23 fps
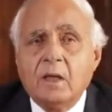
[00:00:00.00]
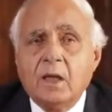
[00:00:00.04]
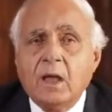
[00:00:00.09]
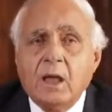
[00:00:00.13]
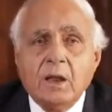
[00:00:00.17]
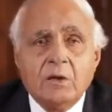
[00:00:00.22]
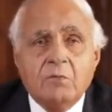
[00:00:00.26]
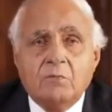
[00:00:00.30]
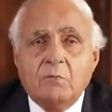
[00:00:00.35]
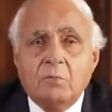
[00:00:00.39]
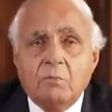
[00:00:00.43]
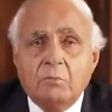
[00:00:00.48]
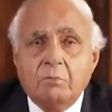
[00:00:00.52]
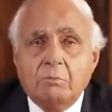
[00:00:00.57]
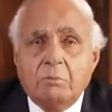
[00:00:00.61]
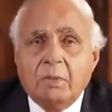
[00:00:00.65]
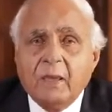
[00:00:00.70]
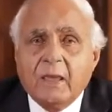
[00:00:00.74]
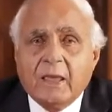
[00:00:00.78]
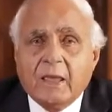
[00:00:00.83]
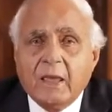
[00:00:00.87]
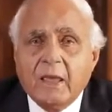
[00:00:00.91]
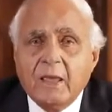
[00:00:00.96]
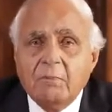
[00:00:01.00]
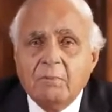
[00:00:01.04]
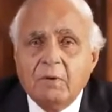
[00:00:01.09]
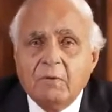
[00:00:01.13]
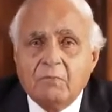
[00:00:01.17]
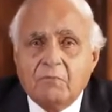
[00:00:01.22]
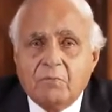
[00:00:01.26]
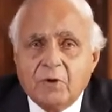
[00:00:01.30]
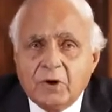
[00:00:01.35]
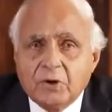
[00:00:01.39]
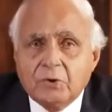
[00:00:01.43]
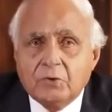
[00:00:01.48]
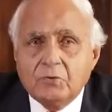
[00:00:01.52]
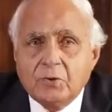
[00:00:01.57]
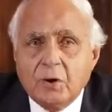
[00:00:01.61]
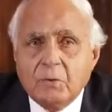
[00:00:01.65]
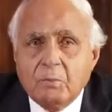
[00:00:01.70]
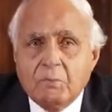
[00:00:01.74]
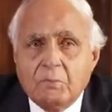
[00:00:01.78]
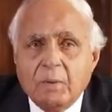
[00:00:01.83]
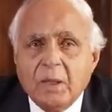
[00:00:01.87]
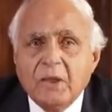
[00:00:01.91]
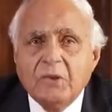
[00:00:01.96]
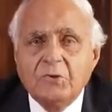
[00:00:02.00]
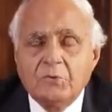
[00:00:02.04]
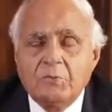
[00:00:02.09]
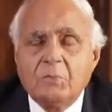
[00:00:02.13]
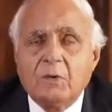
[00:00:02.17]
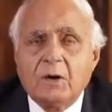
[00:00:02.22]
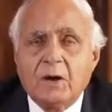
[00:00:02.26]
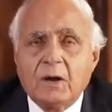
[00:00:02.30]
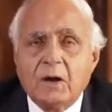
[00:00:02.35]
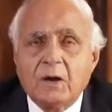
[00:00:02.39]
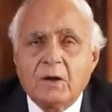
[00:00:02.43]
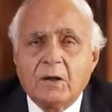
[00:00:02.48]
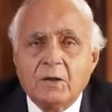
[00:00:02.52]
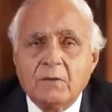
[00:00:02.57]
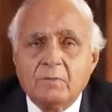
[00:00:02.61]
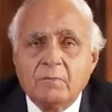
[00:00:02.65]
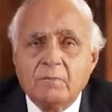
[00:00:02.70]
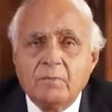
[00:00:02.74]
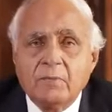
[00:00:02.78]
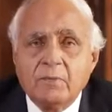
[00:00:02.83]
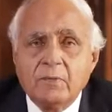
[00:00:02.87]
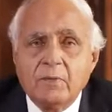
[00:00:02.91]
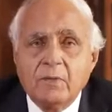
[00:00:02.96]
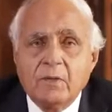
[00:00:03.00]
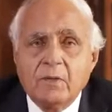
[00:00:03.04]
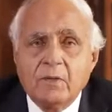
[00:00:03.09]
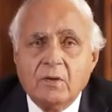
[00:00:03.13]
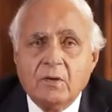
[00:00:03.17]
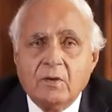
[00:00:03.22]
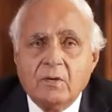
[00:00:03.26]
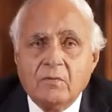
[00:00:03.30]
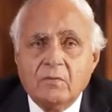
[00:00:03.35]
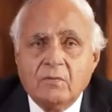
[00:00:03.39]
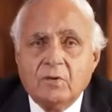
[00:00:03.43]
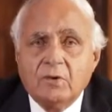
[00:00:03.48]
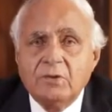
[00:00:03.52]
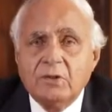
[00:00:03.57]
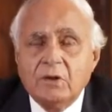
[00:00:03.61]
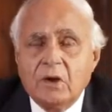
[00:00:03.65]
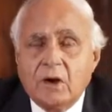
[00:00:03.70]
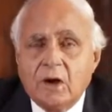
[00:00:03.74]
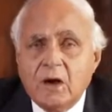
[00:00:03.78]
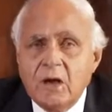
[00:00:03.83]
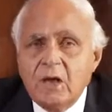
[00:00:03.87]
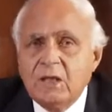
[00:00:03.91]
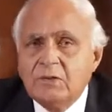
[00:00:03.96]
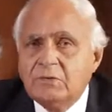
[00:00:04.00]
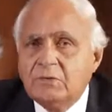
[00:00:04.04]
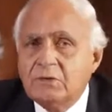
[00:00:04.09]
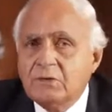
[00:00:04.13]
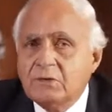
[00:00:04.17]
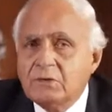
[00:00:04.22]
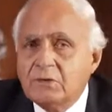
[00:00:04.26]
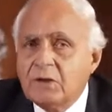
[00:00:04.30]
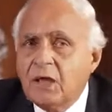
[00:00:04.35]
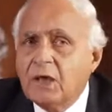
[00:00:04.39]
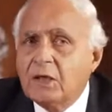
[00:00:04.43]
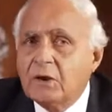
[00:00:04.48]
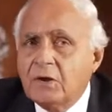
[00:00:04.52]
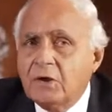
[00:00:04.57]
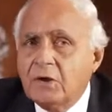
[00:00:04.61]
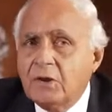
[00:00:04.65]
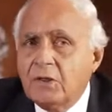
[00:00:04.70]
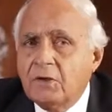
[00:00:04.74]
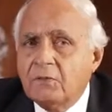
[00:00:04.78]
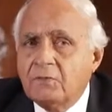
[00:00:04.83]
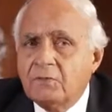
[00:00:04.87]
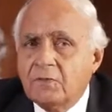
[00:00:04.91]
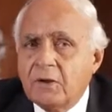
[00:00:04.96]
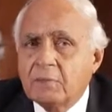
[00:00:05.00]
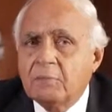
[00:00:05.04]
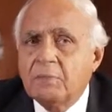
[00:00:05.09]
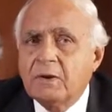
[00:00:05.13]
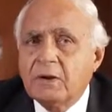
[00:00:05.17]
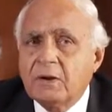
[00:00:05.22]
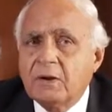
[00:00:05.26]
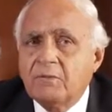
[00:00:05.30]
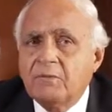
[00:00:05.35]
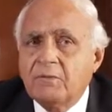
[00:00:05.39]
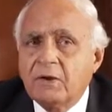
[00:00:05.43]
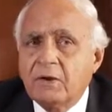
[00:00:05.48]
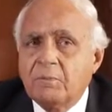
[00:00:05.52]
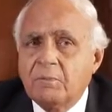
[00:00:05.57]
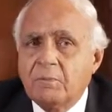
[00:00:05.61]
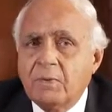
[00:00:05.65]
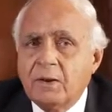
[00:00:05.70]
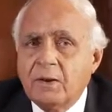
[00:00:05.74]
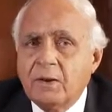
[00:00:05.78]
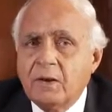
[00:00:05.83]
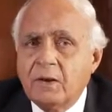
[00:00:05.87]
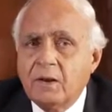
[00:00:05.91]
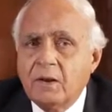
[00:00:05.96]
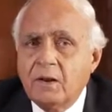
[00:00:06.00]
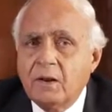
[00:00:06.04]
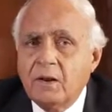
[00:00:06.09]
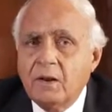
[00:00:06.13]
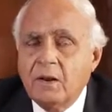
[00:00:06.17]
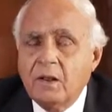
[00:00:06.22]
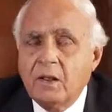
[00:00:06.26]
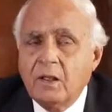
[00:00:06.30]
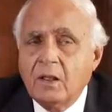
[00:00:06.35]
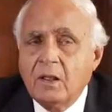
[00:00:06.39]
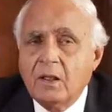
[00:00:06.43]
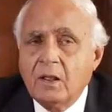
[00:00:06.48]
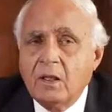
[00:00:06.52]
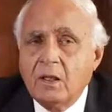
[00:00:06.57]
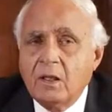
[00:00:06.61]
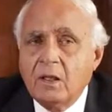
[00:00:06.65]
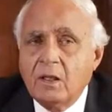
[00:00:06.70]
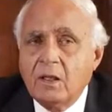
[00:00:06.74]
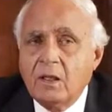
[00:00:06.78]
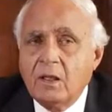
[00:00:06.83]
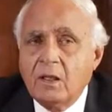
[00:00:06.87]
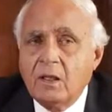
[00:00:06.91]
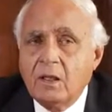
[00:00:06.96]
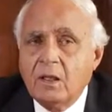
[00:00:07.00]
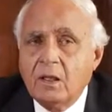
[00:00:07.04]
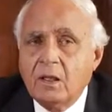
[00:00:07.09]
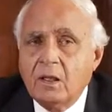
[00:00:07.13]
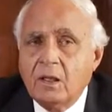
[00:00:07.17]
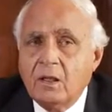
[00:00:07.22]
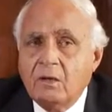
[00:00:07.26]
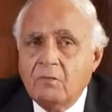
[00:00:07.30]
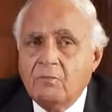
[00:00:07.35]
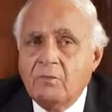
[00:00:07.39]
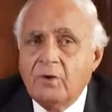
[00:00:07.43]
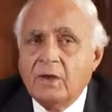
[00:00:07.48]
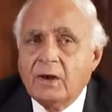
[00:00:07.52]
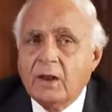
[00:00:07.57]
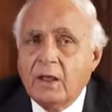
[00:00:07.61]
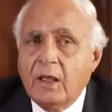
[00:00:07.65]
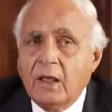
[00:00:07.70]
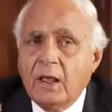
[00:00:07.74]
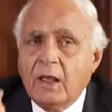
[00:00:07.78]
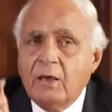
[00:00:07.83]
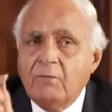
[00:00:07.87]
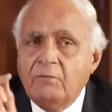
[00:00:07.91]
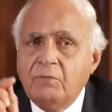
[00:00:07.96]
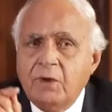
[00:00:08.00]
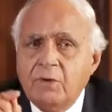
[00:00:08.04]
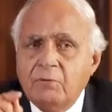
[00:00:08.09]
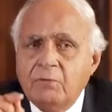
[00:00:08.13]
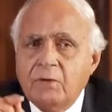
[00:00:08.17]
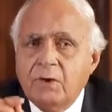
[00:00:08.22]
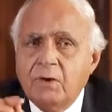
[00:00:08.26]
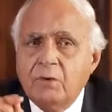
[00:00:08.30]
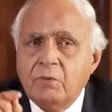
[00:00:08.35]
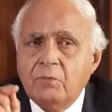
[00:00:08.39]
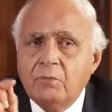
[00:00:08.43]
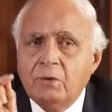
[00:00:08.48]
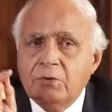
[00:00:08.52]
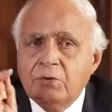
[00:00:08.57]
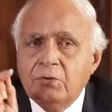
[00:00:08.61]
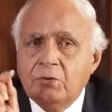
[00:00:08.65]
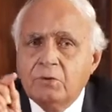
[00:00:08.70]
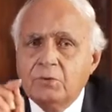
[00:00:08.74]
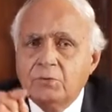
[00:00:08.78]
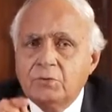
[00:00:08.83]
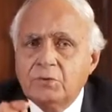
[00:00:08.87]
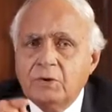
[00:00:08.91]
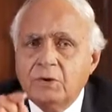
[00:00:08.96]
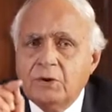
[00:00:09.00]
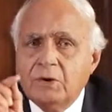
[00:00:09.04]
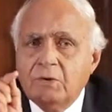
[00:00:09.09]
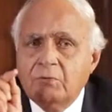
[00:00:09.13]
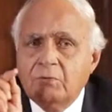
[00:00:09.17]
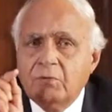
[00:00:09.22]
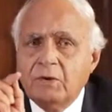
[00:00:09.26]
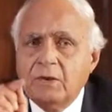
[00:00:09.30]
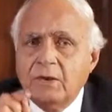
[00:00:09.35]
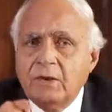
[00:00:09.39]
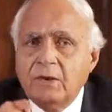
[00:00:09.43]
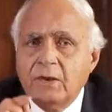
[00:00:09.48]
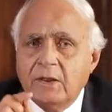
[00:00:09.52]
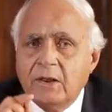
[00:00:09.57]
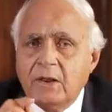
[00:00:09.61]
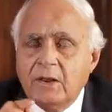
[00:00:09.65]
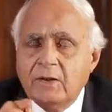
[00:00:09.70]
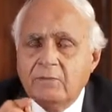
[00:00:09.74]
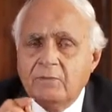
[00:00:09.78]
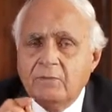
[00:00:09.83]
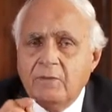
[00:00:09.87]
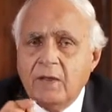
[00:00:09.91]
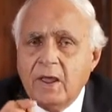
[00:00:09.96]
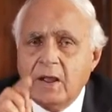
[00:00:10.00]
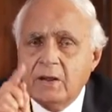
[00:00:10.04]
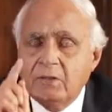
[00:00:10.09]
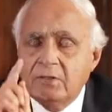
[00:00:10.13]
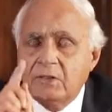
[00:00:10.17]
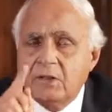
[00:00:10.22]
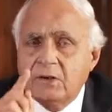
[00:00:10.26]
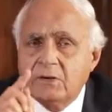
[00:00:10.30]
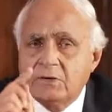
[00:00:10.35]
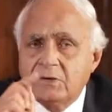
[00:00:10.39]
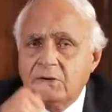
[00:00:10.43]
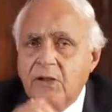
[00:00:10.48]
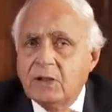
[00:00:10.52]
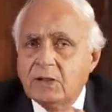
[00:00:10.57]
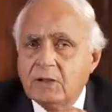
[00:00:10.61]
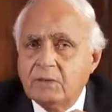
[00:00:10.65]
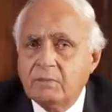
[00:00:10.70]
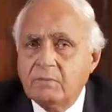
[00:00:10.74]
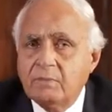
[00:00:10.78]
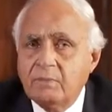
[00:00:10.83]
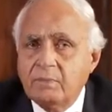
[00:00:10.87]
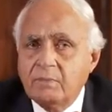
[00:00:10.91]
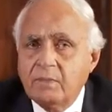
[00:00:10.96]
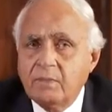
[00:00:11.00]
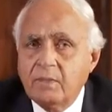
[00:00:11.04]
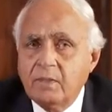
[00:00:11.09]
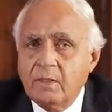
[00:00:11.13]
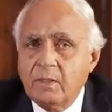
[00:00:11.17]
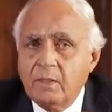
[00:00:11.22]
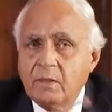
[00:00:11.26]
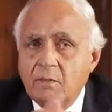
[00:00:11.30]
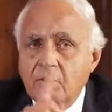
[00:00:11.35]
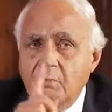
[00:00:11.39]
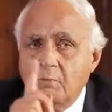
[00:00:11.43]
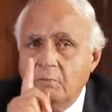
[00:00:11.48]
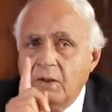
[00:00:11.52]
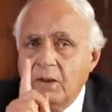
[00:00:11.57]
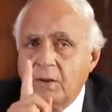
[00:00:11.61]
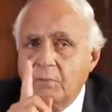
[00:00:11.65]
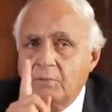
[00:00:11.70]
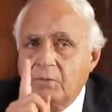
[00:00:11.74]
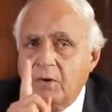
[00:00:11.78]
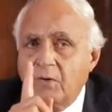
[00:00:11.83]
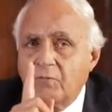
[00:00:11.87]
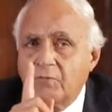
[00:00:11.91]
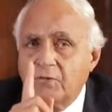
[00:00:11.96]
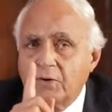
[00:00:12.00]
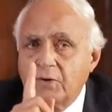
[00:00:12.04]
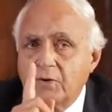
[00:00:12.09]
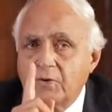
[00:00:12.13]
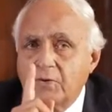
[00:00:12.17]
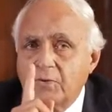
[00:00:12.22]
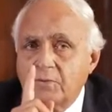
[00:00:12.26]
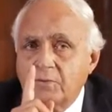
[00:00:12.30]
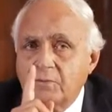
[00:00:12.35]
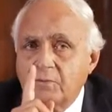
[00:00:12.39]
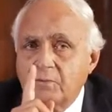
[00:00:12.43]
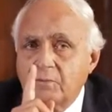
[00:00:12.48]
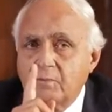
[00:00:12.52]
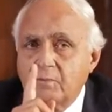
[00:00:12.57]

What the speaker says: and became a virtual benchmark for the highest integrity of urban development, where everyone who was associated with DLF at that time made profits.